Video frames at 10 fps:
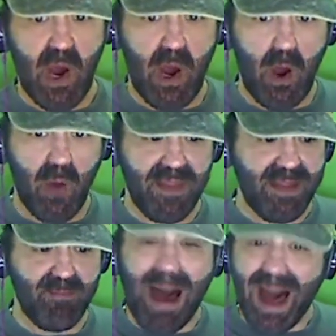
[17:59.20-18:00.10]
On the
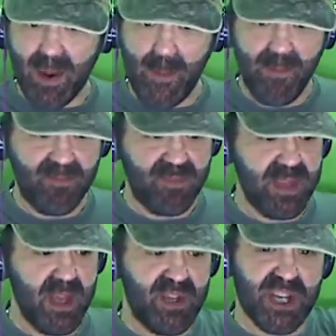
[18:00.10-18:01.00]
bottom,
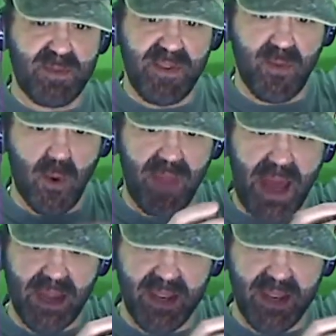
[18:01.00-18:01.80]
just before that